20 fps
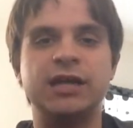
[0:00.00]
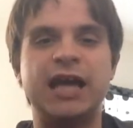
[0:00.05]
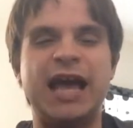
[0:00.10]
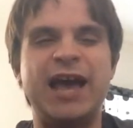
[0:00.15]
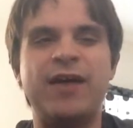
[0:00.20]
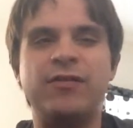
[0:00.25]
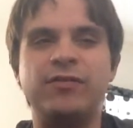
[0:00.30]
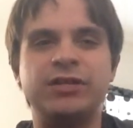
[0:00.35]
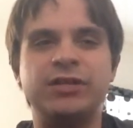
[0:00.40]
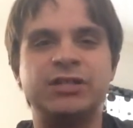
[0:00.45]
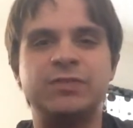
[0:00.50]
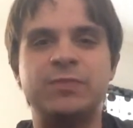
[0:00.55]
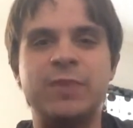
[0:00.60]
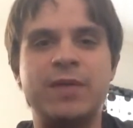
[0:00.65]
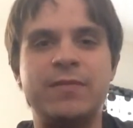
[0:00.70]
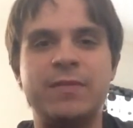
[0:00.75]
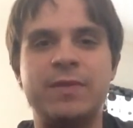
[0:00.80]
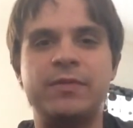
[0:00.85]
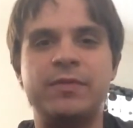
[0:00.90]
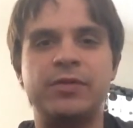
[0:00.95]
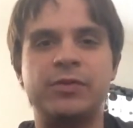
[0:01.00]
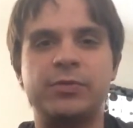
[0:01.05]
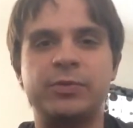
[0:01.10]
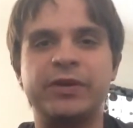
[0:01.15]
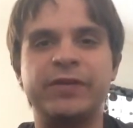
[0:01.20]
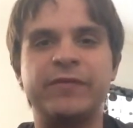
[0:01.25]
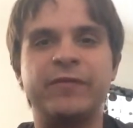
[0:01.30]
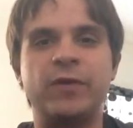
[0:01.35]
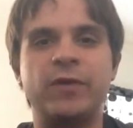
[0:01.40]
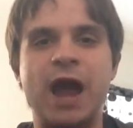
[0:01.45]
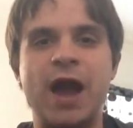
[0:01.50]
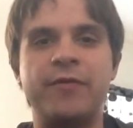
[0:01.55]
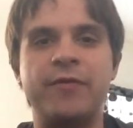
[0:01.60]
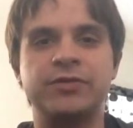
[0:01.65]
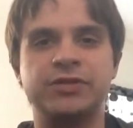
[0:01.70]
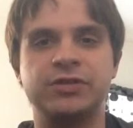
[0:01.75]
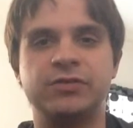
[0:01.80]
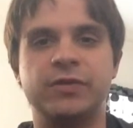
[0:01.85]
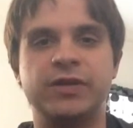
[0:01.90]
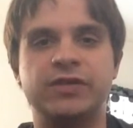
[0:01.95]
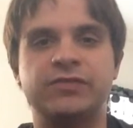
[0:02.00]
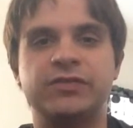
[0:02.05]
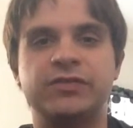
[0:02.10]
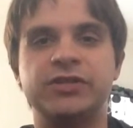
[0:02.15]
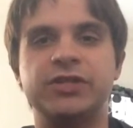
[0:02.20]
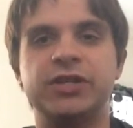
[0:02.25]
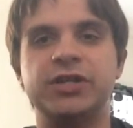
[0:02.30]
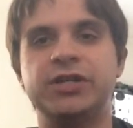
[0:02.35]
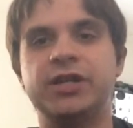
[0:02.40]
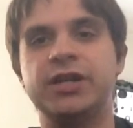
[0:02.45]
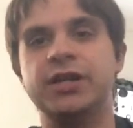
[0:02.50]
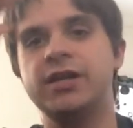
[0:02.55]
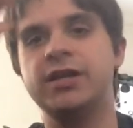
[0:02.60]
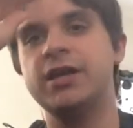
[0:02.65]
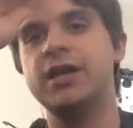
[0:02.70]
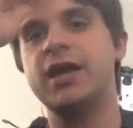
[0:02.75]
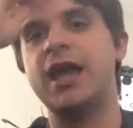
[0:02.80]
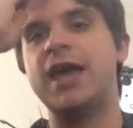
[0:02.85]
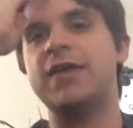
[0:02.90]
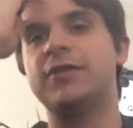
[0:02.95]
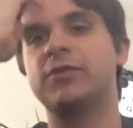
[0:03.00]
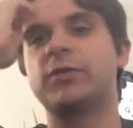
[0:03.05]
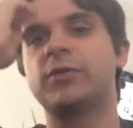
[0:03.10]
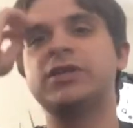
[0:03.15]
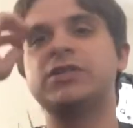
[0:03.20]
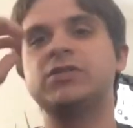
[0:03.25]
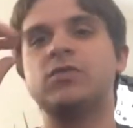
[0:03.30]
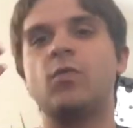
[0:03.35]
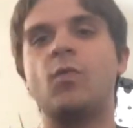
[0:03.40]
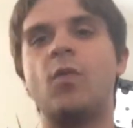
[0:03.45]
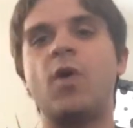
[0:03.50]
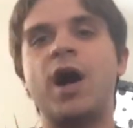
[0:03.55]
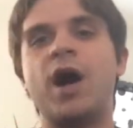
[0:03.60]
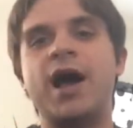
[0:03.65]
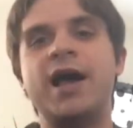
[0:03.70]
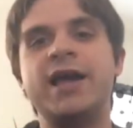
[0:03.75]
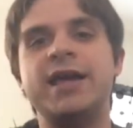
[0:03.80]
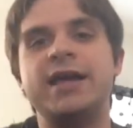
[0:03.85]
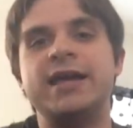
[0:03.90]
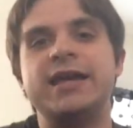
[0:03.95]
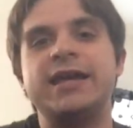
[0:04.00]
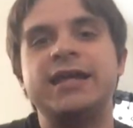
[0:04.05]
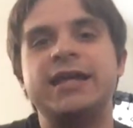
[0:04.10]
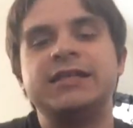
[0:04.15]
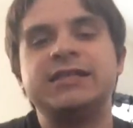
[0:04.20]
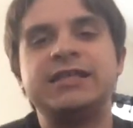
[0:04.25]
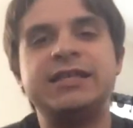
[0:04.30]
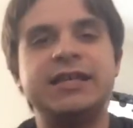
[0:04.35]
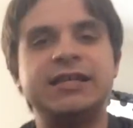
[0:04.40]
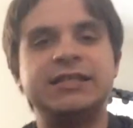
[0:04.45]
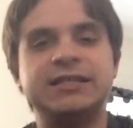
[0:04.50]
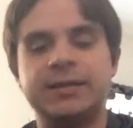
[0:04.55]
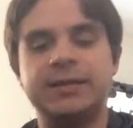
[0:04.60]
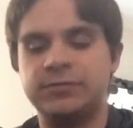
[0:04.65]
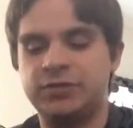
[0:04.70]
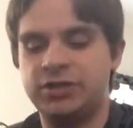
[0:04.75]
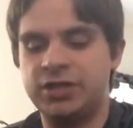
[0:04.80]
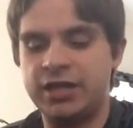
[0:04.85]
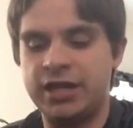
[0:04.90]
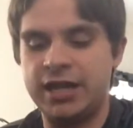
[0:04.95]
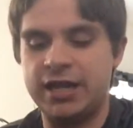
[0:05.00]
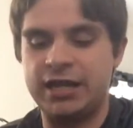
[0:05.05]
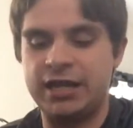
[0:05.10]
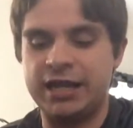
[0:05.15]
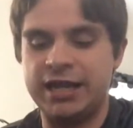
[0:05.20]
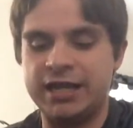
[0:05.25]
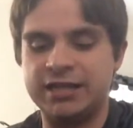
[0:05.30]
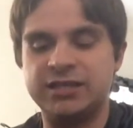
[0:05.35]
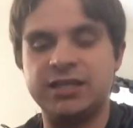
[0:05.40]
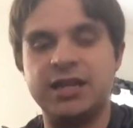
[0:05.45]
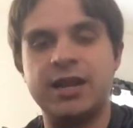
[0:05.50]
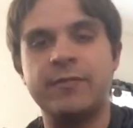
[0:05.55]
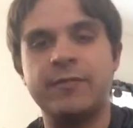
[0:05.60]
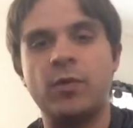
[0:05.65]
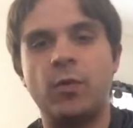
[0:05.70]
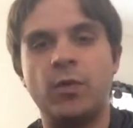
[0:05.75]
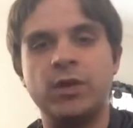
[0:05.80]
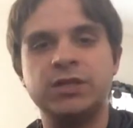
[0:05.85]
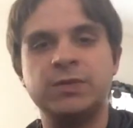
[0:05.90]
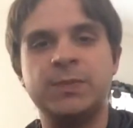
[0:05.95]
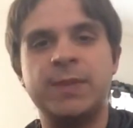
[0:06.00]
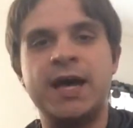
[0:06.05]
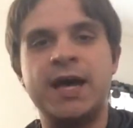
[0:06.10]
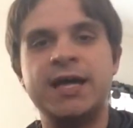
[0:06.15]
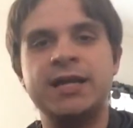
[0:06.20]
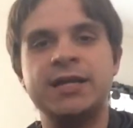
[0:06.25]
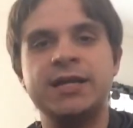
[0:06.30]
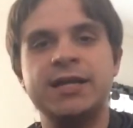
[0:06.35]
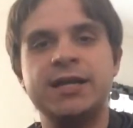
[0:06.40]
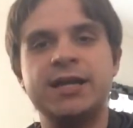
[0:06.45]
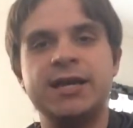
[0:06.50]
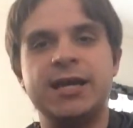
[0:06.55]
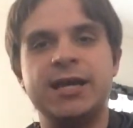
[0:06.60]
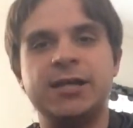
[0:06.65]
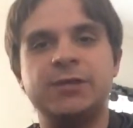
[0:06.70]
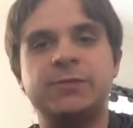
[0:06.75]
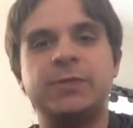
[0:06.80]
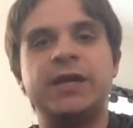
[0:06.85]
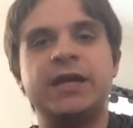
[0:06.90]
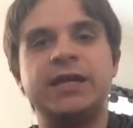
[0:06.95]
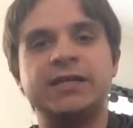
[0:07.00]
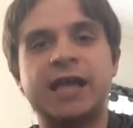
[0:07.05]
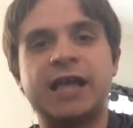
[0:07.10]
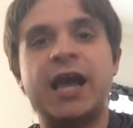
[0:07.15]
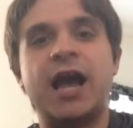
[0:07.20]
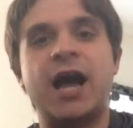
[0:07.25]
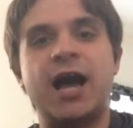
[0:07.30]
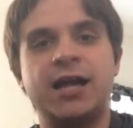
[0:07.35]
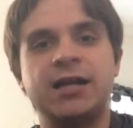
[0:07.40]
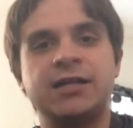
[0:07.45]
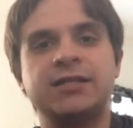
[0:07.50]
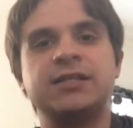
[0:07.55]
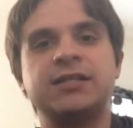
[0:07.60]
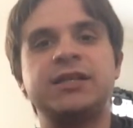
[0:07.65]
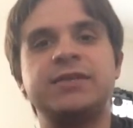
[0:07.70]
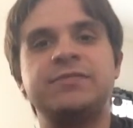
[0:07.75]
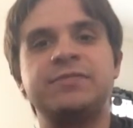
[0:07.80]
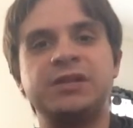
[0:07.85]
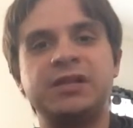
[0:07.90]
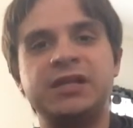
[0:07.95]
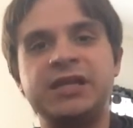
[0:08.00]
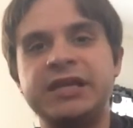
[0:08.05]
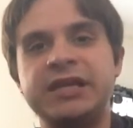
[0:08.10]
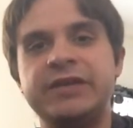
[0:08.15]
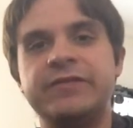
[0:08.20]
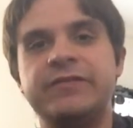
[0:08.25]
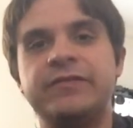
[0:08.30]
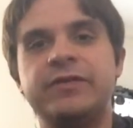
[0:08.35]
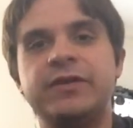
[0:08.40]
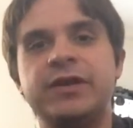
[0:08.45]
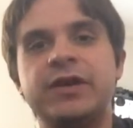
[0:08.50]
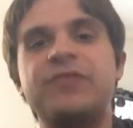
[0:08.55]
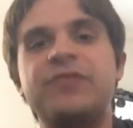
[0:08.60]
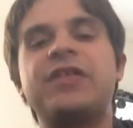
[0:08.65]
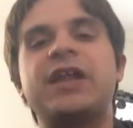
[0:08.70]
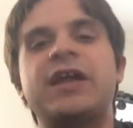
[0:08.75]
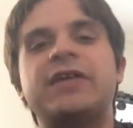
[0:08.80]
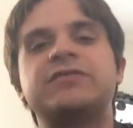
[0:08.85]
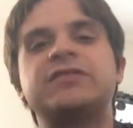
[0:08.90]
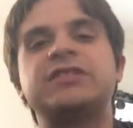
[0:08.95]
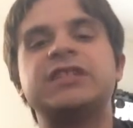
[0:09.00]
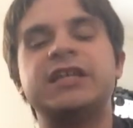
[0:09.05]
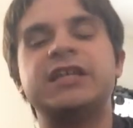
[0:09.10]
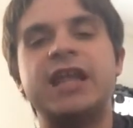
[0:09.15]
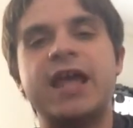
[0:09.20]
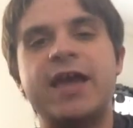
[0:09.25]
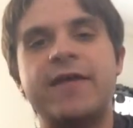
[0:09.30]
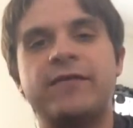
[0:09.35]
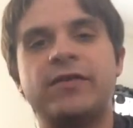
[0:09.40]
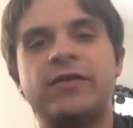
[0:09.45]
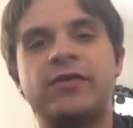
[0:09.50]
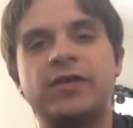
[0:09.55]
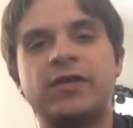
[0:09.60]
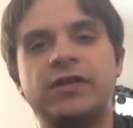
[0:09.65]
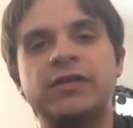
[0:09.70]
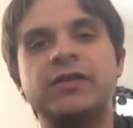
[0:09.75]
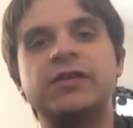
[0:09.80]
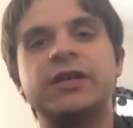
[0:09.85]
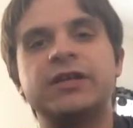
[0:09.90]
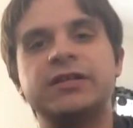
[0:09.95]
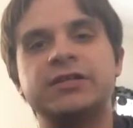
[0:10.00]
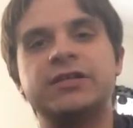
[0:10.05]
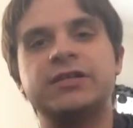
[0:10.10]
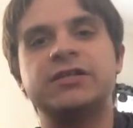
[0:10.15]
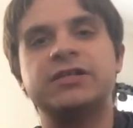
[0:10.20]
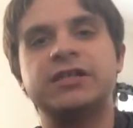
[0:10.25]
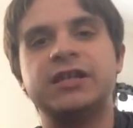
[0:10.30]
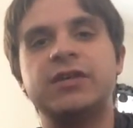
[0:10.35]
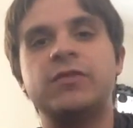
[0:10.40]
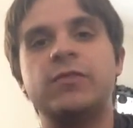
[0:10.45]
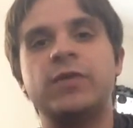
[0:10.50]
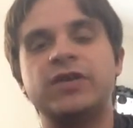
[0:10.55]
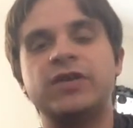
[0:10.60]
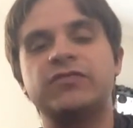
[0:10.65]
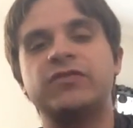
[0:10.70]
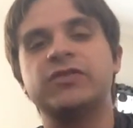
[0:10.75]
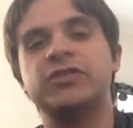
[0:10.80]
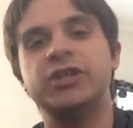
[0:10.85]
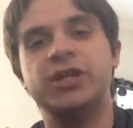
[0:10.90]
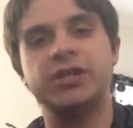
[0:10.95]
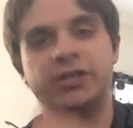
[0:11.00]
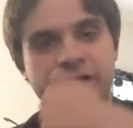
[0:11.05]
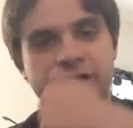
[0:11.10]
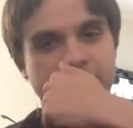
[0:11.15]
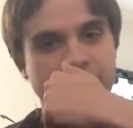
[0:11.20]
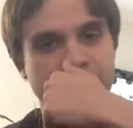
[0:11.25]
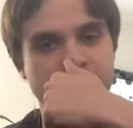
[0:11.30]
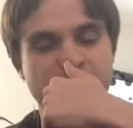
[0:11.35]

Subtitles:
I only spent maybe 3 or 4 hours in West Virginia. And the reason why it gets the exemption and lands the number 1 spot is because I honestly believe that I've seen everything there is to see in West Virginia.